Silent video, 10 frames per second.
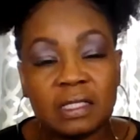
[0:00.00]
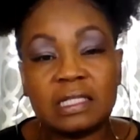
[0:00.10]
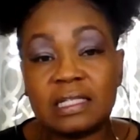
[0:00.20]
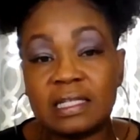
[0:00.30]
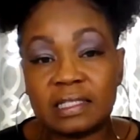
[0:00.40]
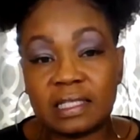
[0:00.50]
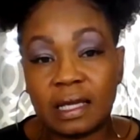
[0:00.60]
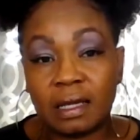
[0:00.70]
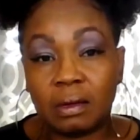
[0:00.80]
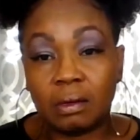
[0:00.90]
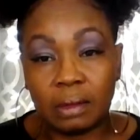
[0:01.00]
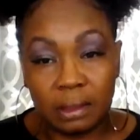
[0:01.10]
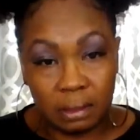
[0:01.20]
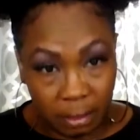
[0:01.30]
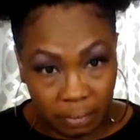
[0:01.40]

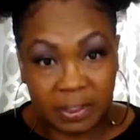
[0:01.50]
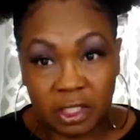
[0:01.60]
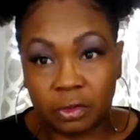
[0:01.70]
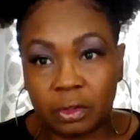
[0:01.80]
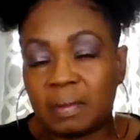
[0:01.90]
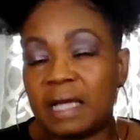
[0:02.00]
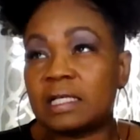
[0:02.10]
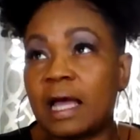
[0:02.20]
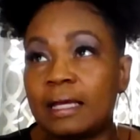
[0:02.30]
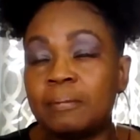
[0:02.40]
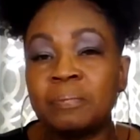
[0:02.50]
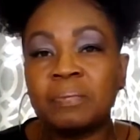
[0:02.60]
CTCL, and particularly my type,